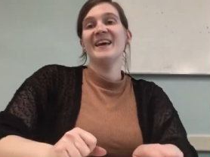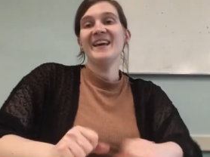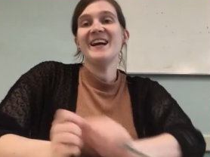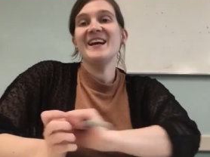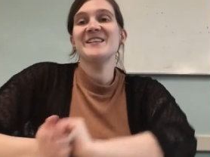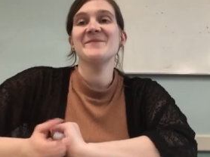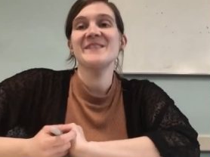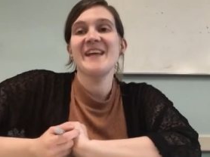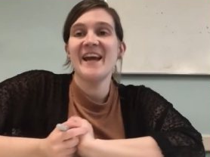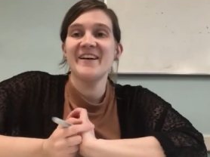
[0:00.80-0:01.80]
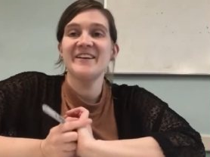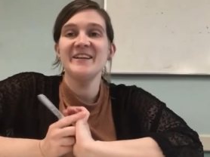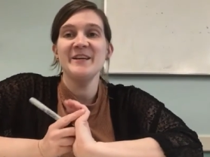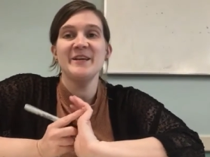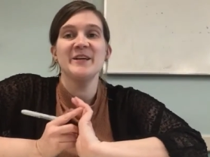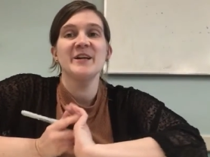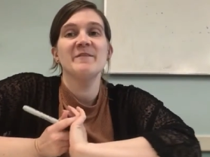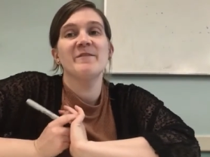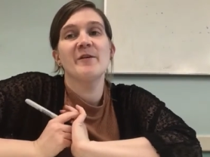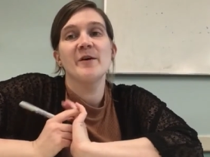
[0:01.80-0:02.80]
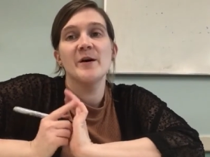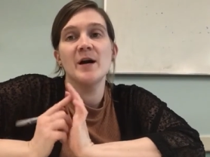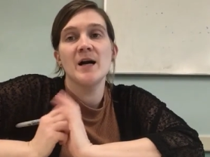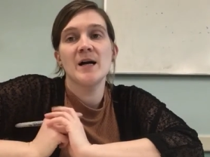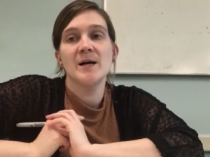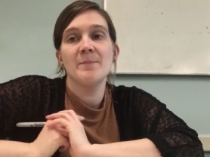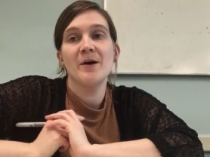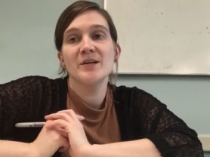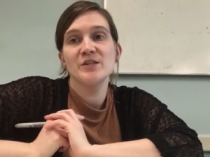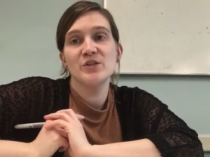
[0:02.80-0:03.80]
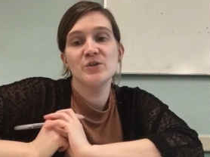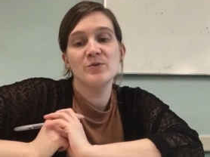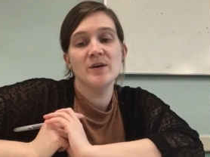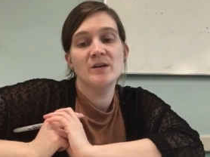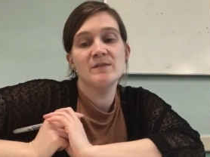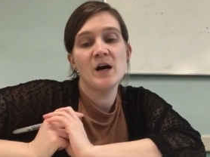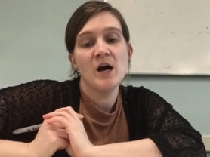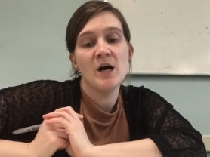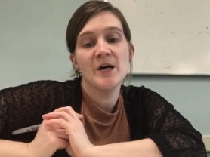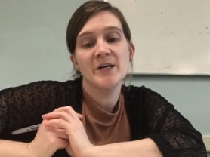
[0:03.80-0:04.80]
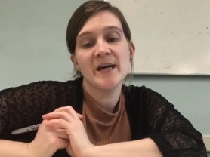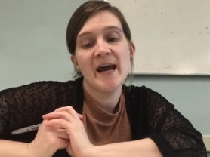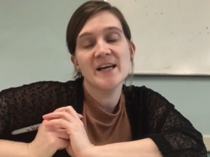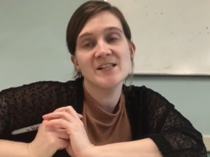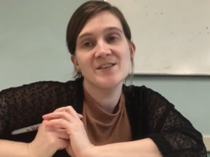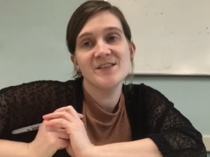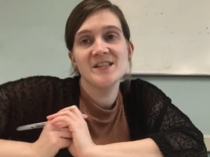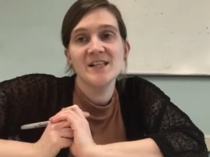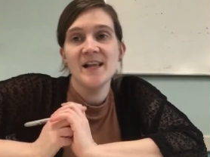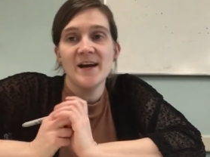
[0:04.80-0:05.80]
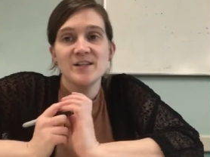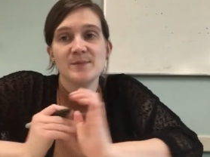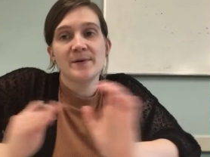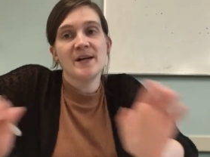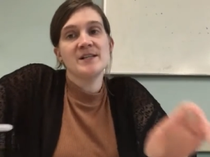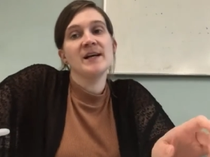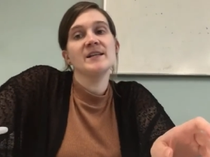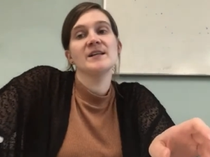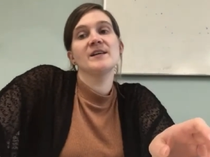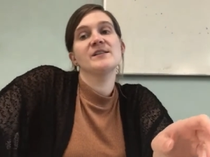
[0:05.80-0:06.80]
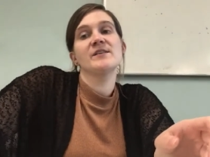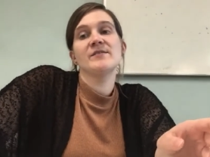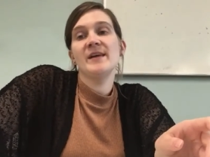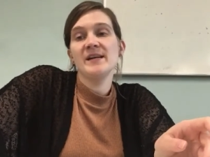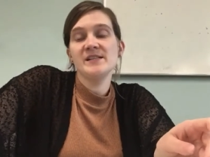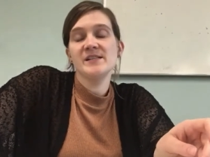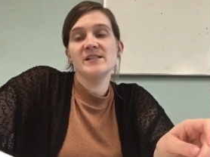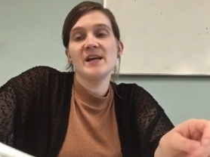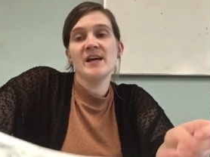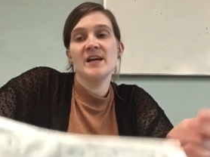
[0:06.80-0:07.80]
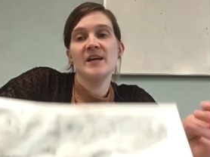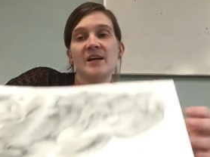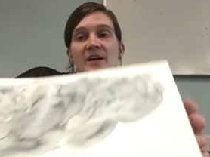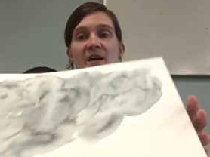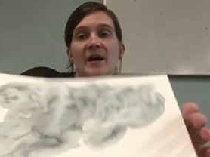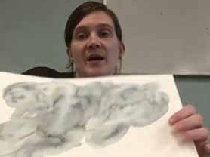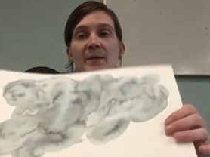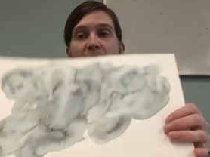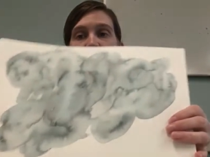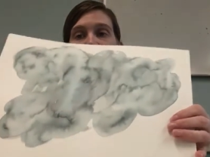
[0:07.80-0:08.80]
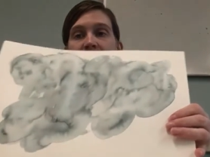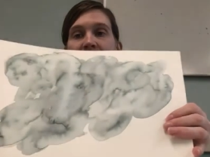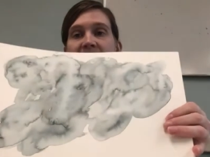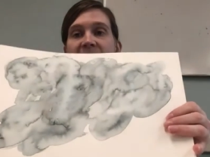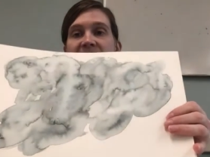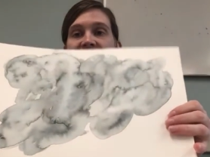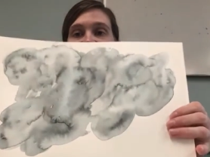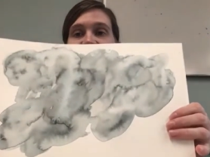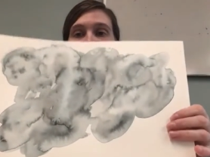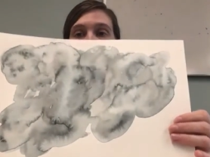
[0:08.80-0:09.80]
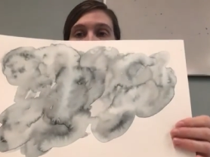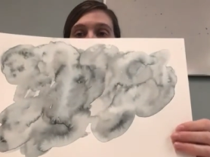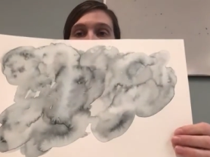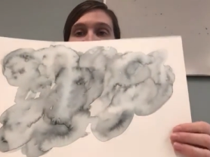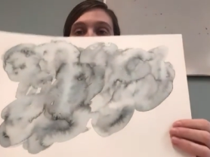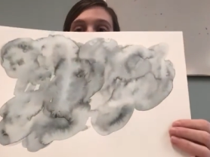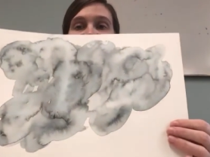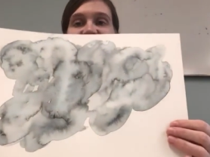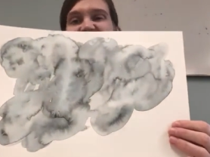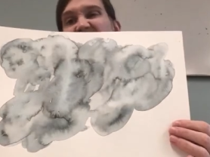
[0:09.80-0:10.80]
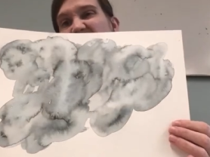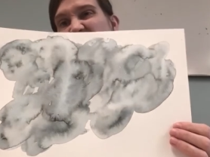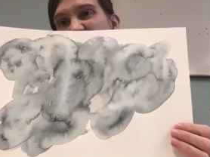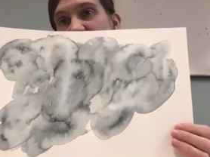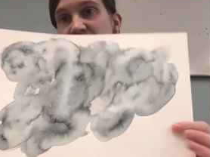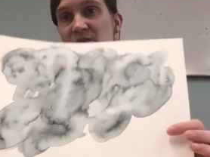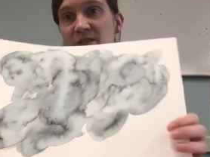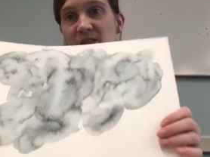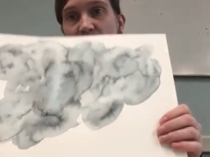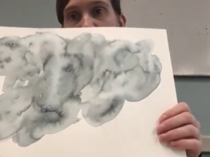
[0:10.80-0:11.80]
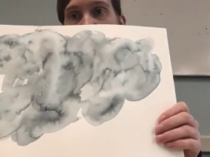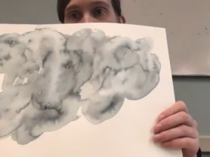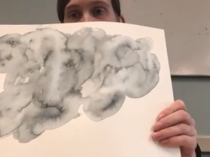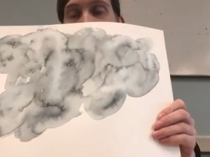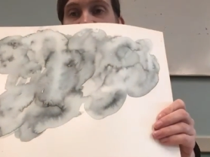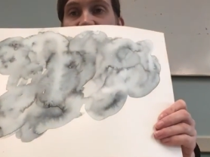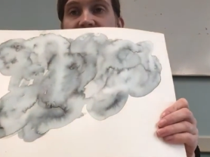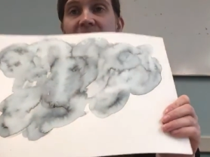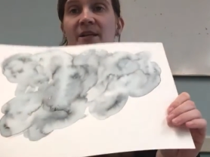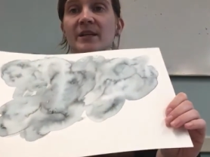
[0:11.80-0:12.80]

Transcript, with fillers: Hey guys, Miss Erin here for uh, part two of our Castle in the Clouds project. So yesterday um, we painted uh, kind of like a cloud using watercolor